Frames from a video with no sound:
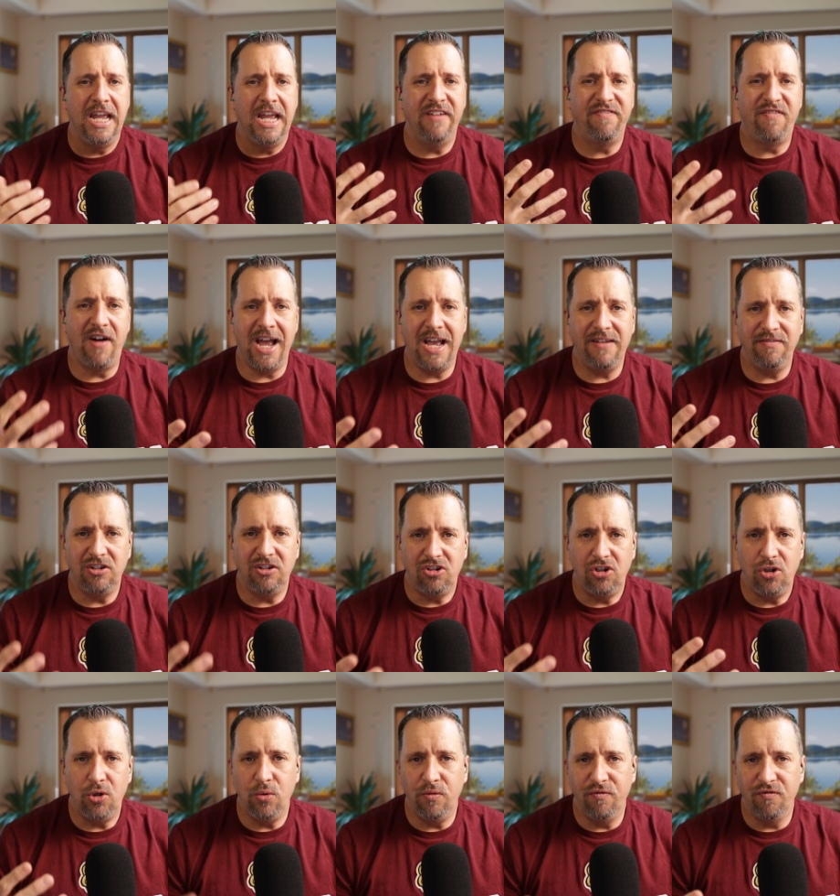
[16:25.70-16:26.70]
If I have a
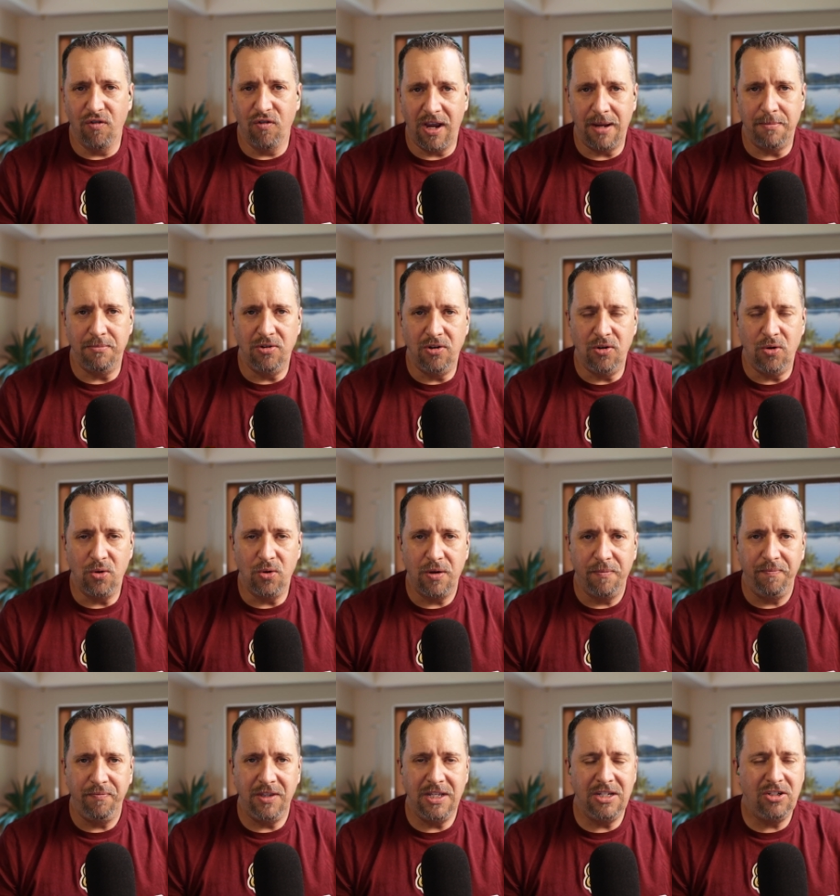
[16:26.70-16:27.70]
two frame nuc,
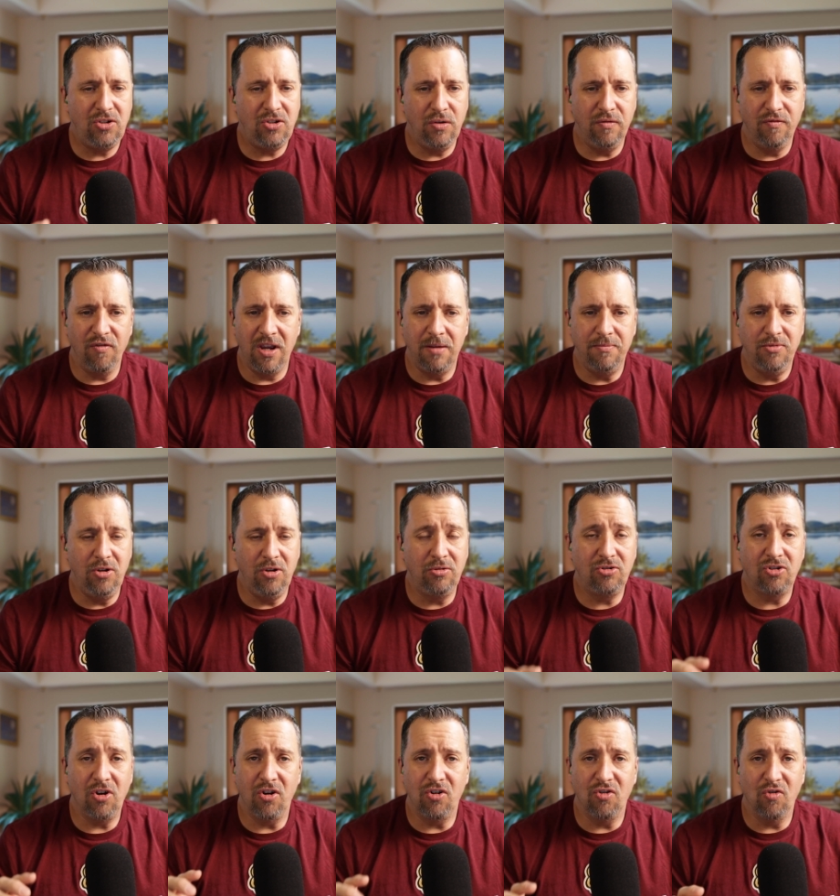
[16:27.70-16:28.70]
these two frame
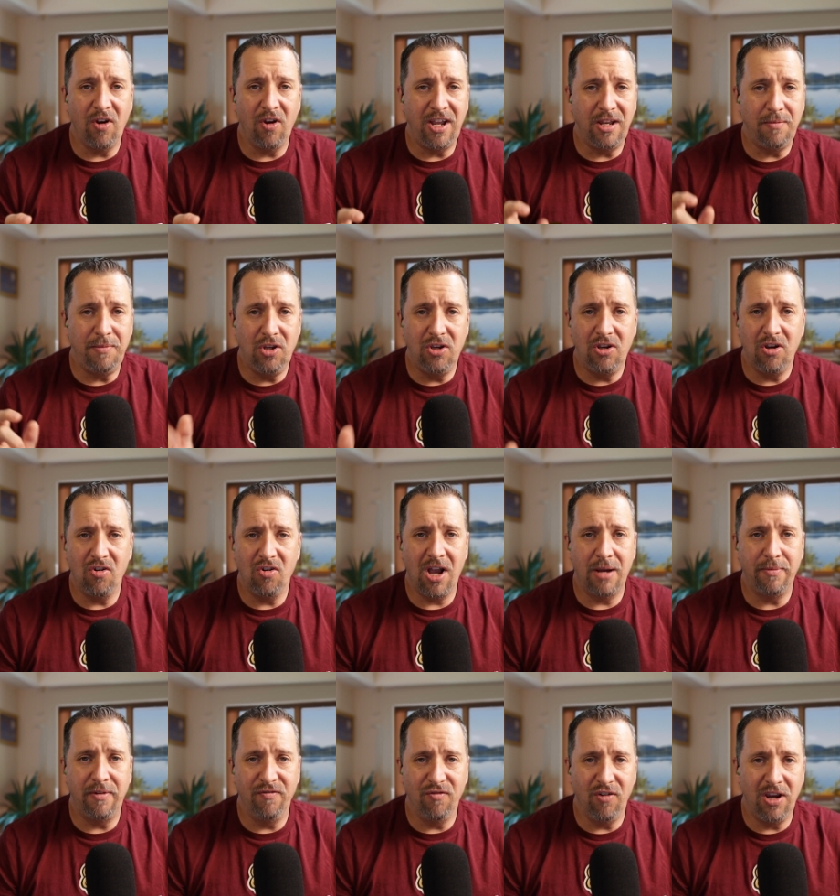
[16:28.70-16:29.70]
nucs are great. I mean, you can
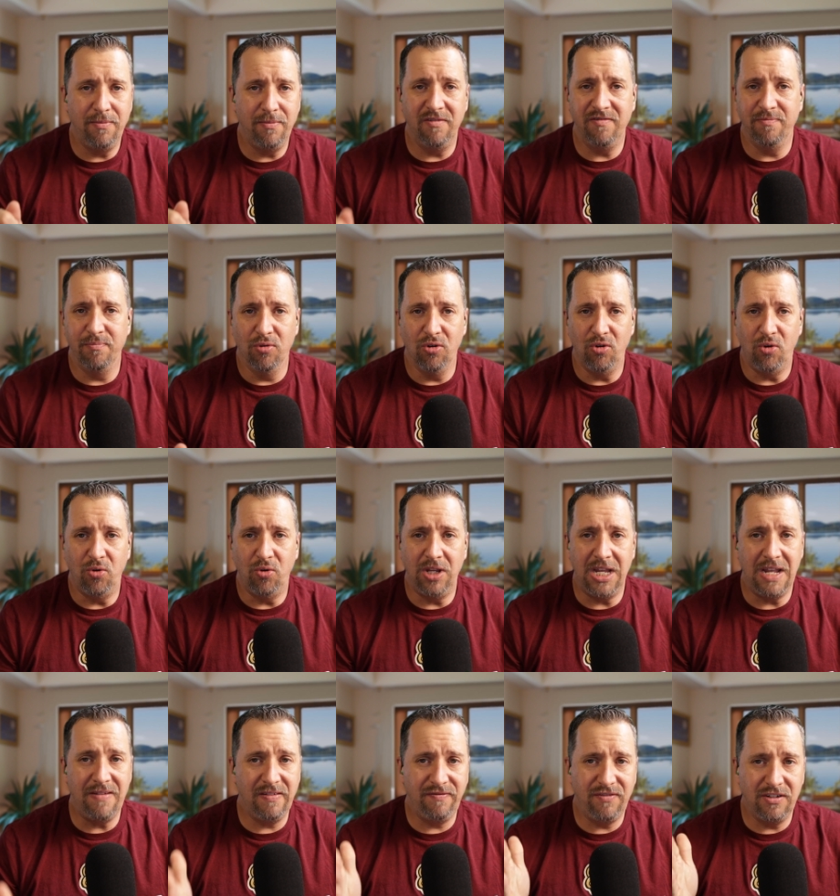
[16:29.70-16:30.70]
grab a frame of brood,
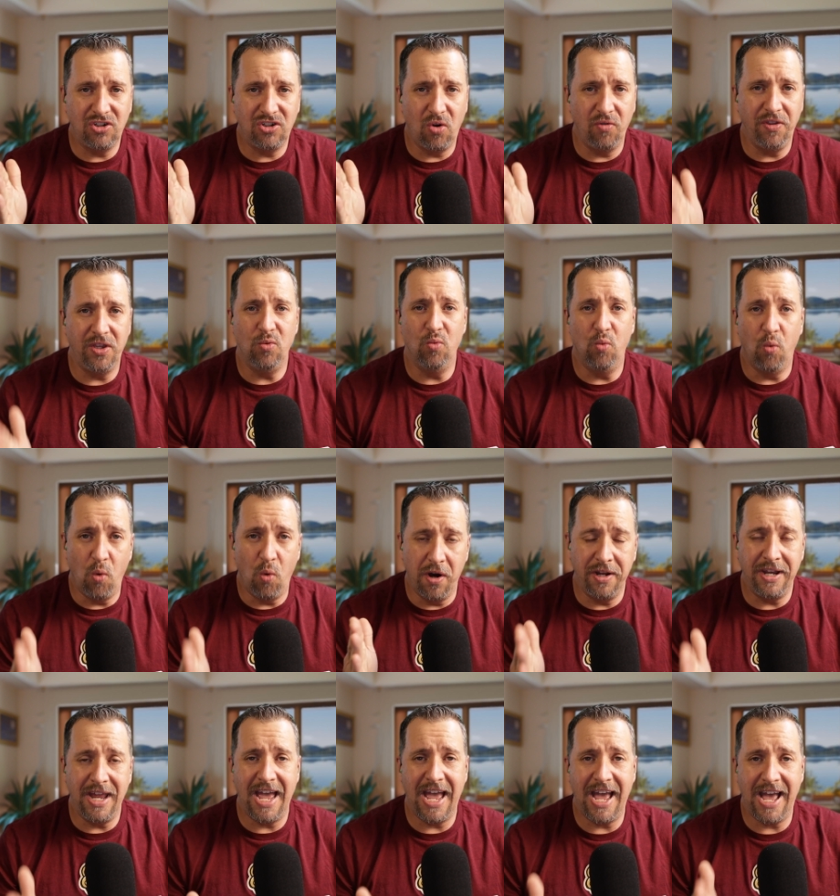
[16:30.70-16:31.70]
even if it's only
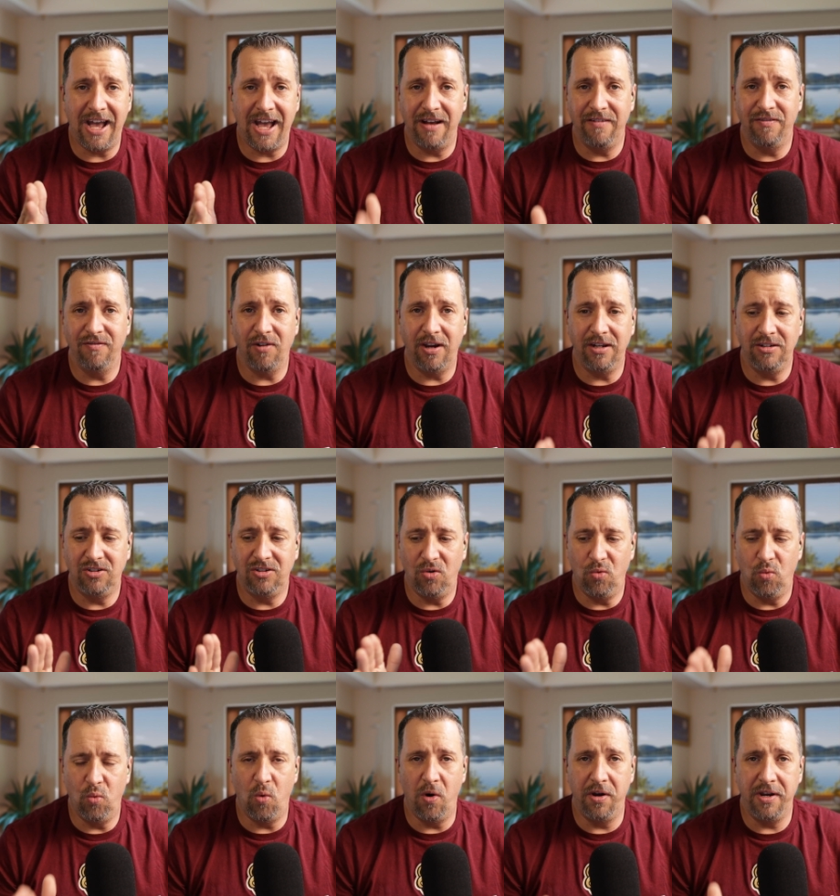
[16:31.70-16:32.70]
one half, right? So
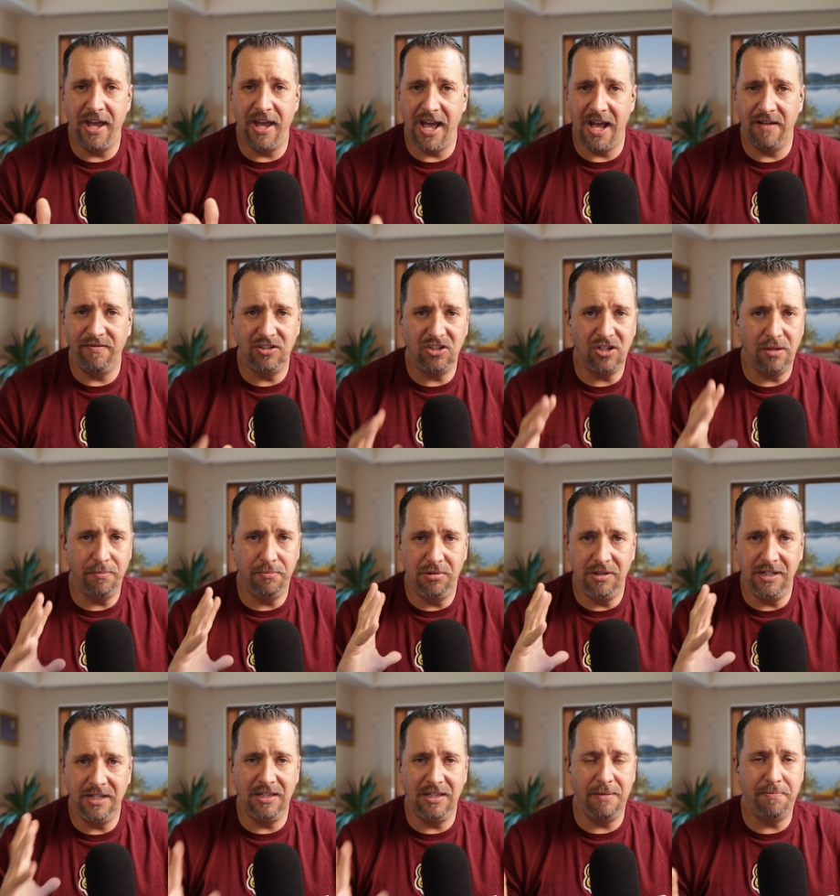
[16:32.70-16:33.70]
one half is
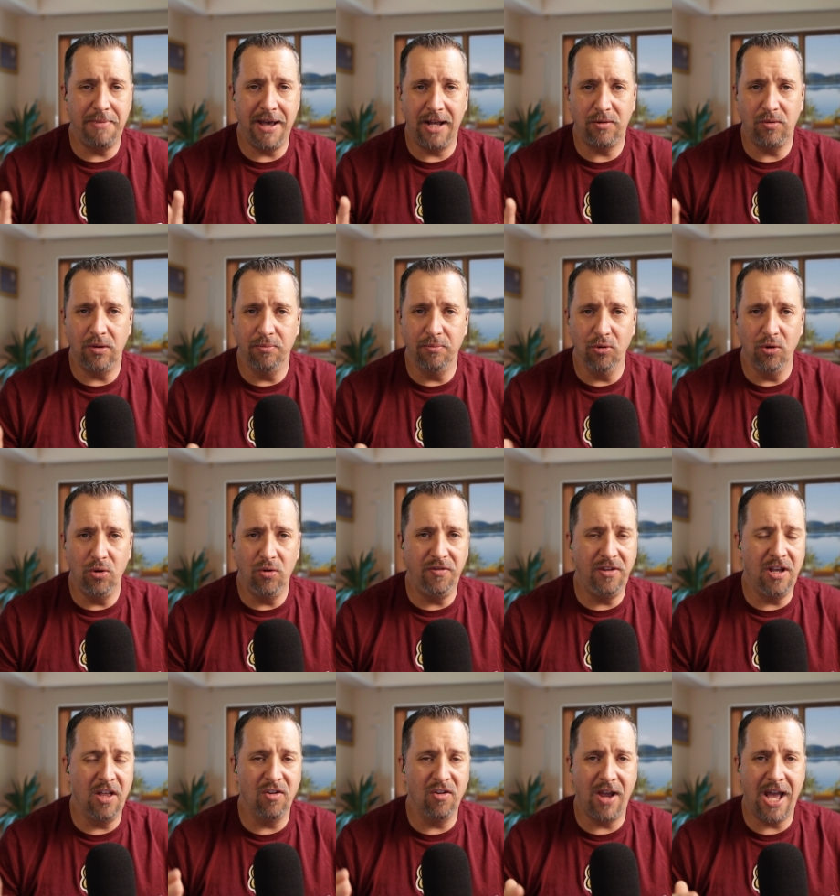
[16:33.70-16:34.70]
completely packed with brood,
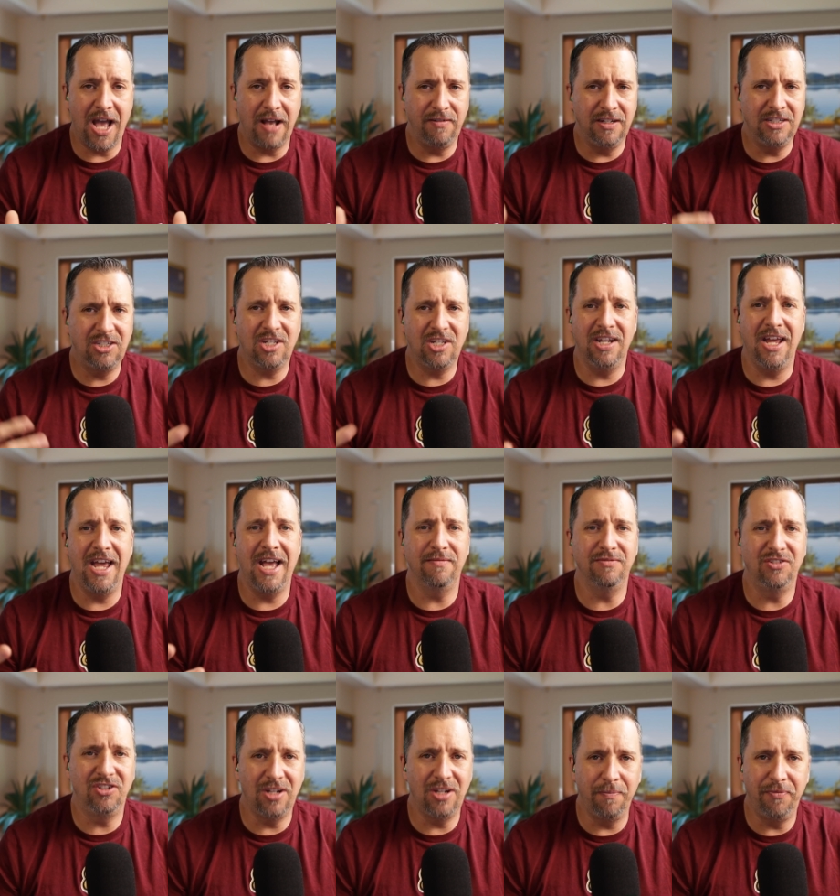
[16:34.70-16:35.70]
the other half, it's going to
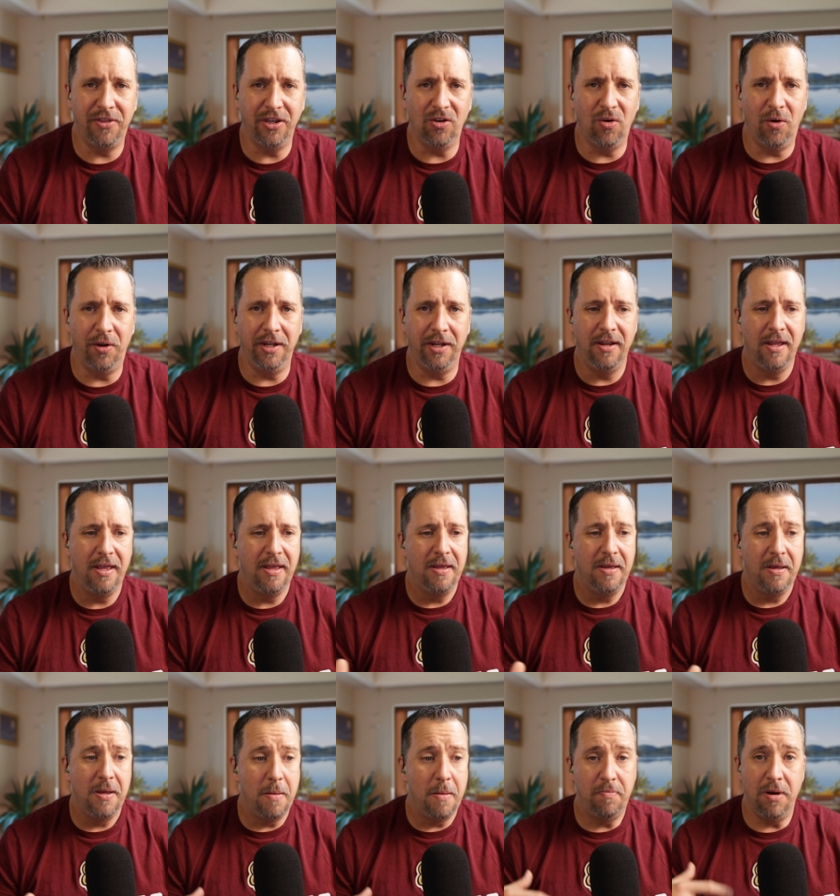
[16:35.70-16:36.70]
have something on it,
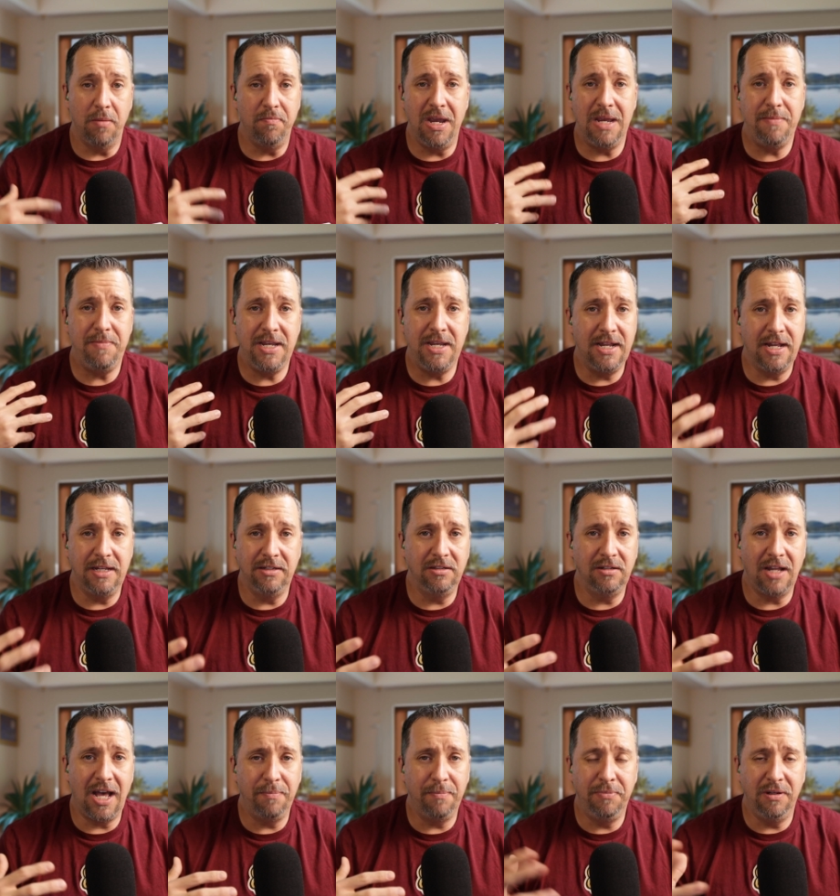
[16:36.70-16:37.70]
but maybe it has
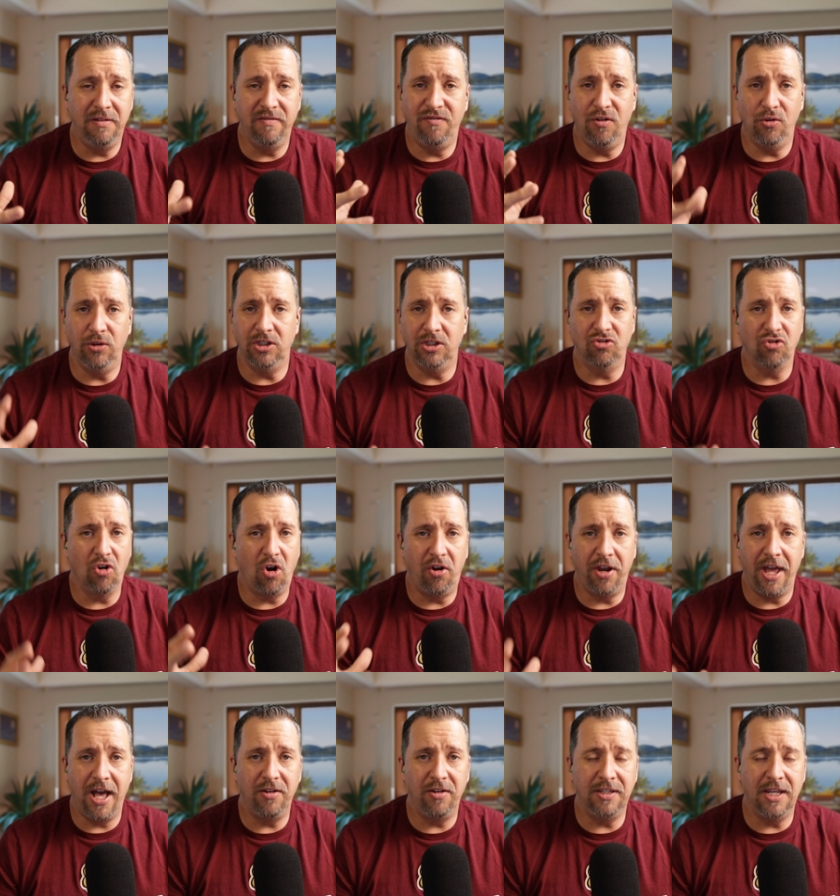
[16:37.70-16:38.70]
not been fully
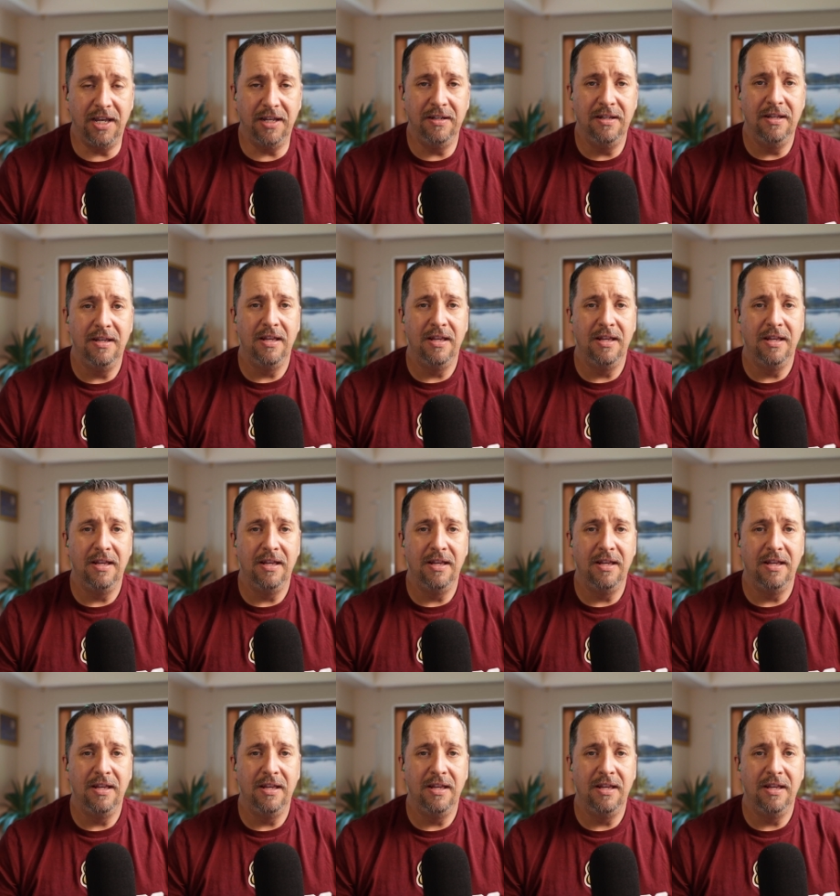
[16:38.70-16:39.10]
drawn out yet.